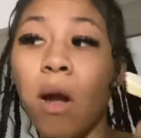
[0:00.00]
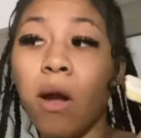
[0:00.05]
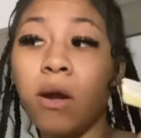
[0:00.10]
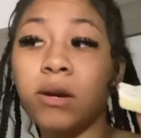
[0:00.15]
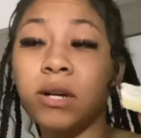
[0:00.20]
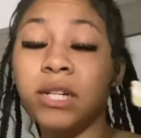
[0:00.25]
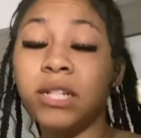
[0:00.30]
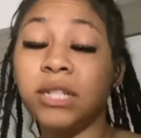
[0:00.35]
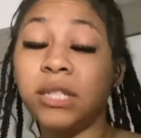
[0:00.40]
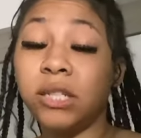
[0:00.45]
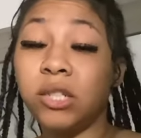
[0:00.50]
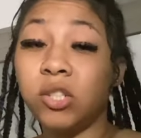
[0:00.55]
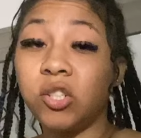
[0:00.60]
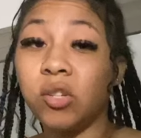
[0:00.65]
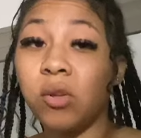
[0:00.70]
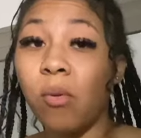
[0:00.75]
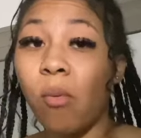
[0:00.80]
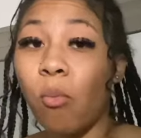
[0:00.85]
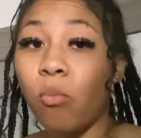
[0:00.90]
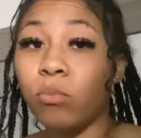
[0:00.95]
because
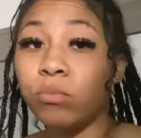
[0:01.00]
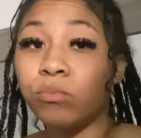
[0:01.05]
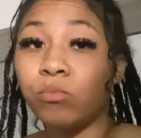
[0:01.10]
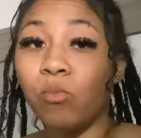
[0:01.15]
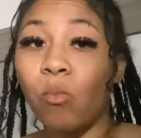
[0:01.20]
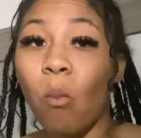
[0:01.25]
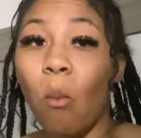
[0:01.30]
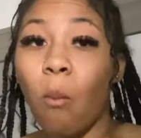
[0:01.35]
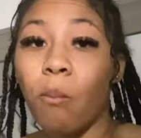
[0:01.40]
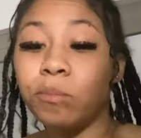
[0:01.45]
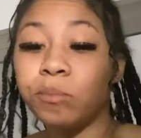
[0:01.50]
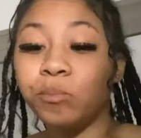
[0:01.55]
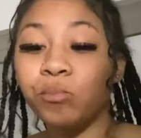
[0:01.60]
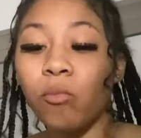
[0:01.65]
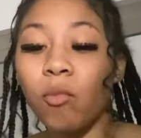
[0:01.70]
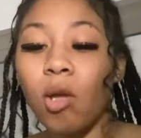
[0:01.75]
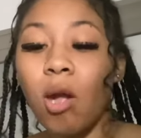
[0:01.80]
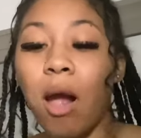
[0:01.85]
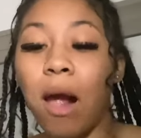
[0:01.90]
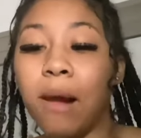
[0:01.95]

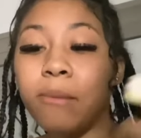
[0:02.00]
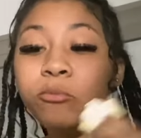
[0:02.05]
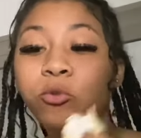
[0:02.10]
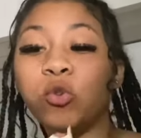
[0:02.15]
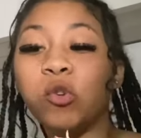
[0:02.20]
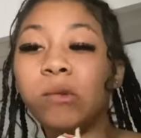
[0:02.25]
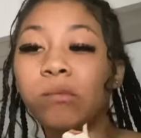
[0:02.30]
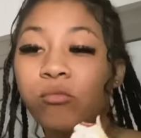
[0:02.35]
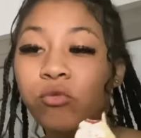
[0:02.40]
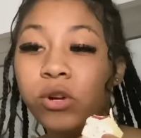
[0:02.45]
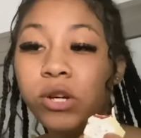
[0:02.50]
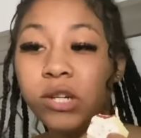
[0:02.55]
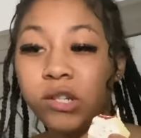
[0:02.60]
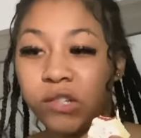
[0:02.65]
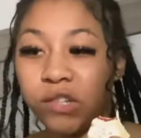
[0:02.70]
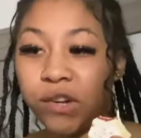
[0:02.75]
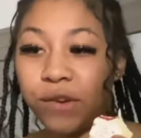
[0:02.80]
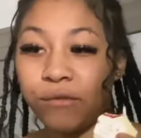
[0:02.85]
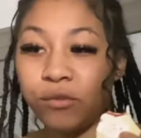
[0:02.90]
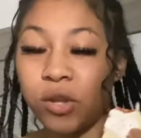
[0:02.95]
I'm doing morning
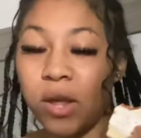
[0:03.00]
shifts.